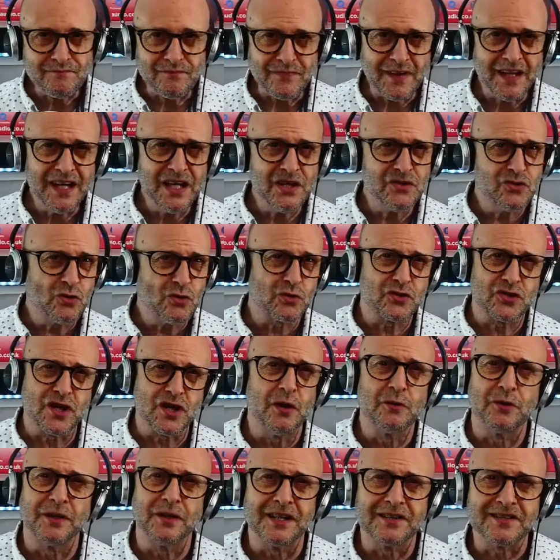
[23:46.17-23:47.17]
is your show
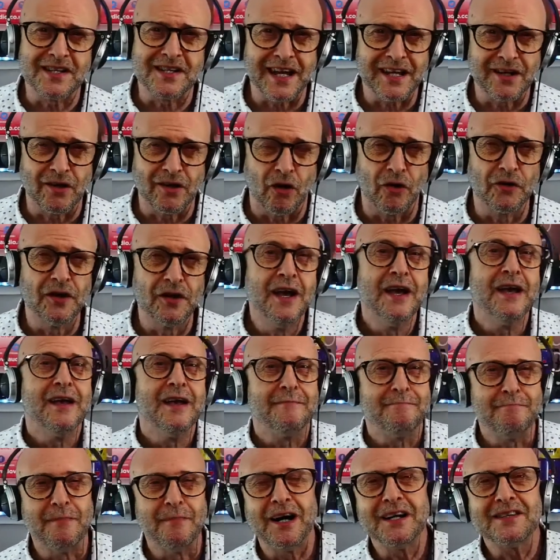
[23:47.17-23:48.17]
going to take on?
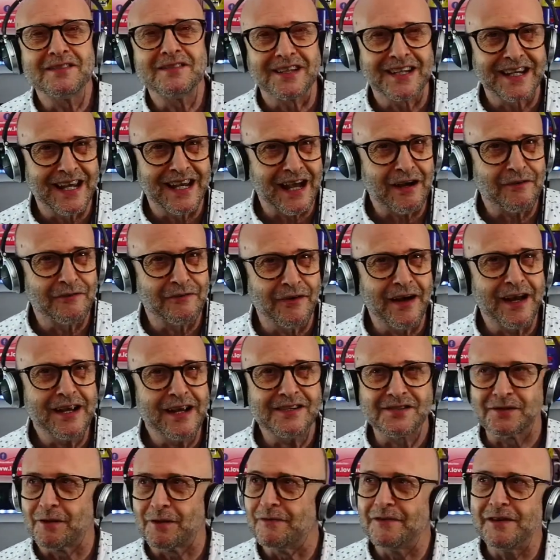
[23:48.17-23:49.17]
Mine's a cafe,
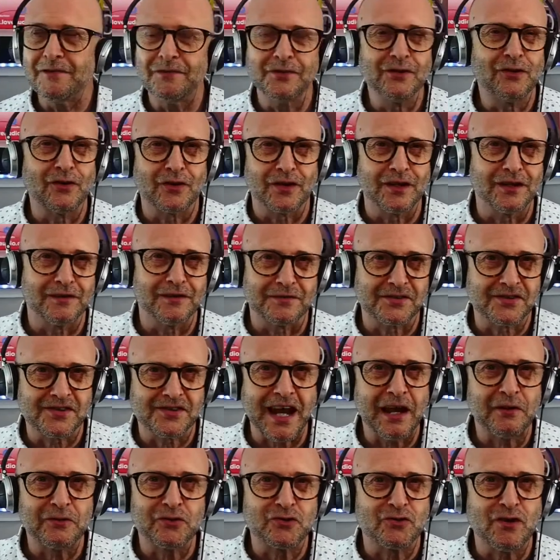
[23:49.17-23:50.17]
so I've even got a
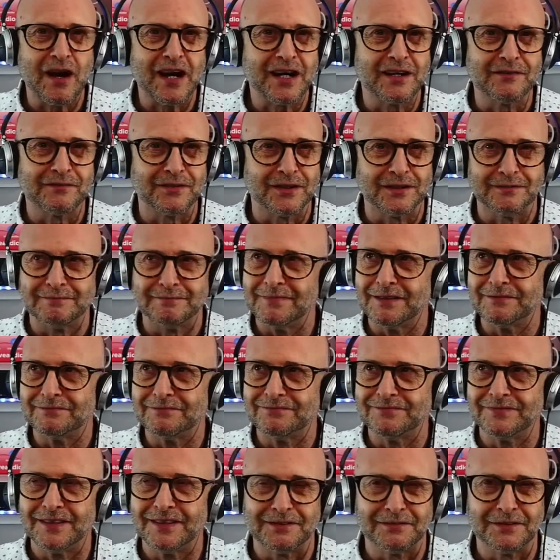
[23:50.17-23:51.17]
soundtrack
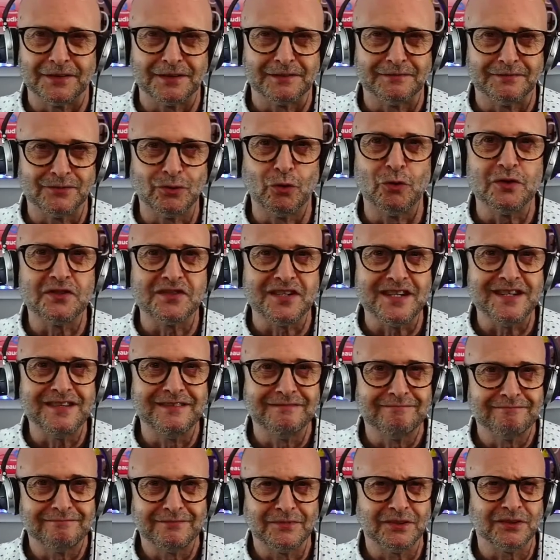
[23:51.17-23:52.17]
of a noisy,
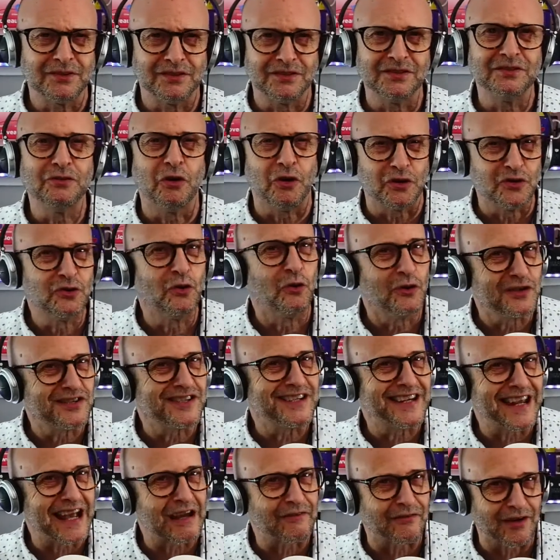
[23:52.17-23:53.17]
well, not a noisy
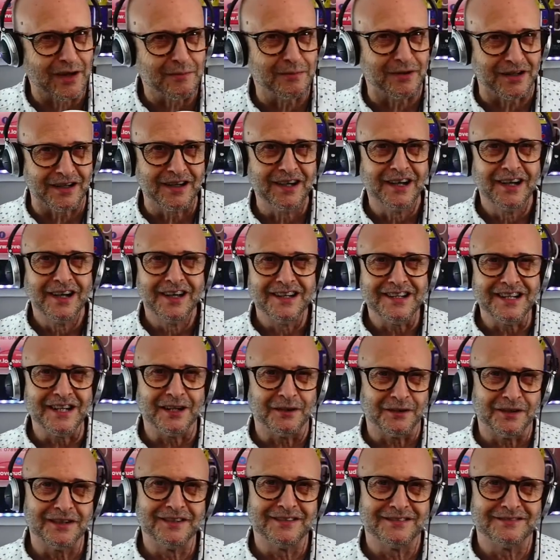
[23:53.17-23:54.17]
cafe, but
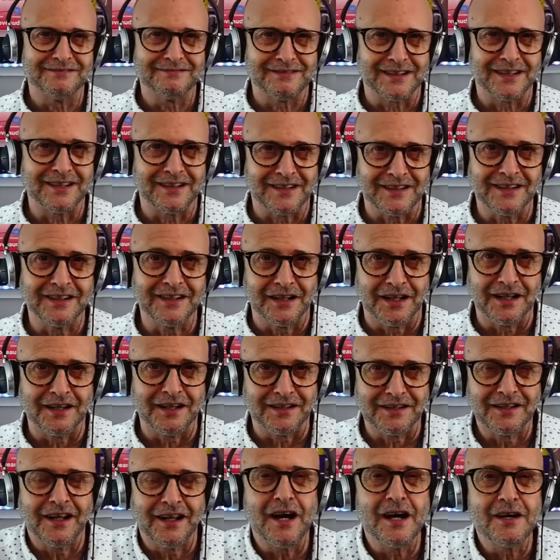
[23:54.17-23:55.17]
a
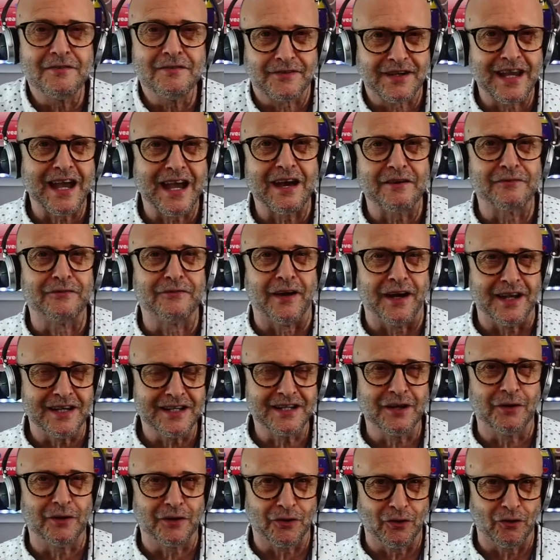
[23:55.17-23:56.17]
live cafe
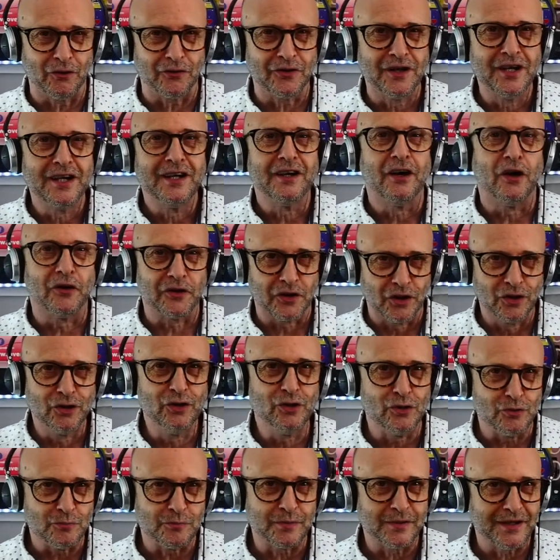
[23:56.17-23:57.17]
going on a
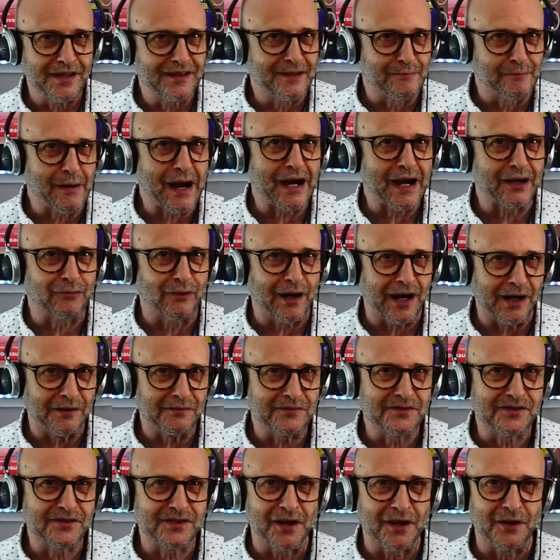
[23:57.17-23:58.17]
loop in the background.
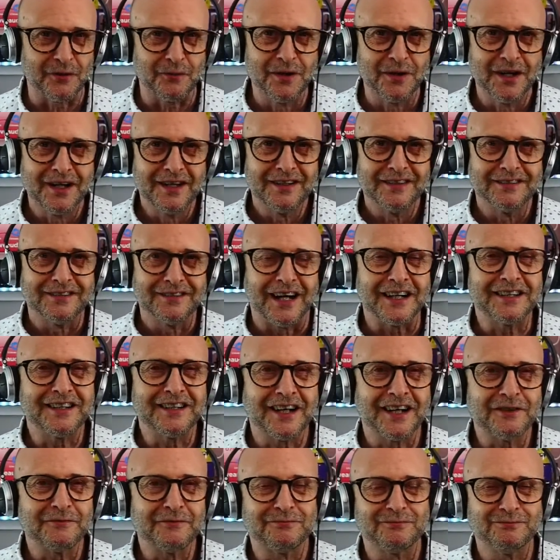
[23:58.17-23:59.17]
So I
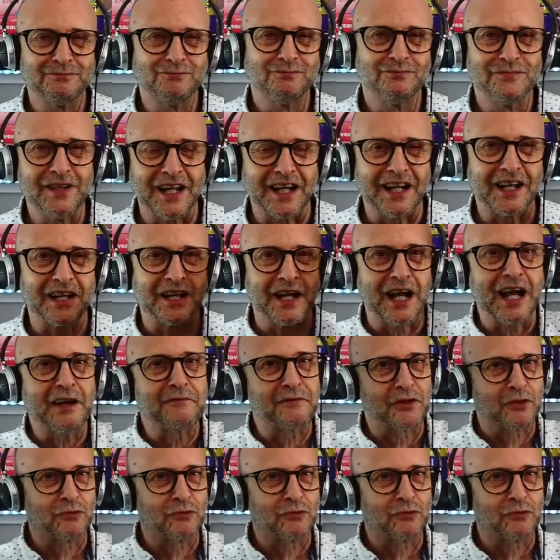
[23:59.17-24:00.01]
have the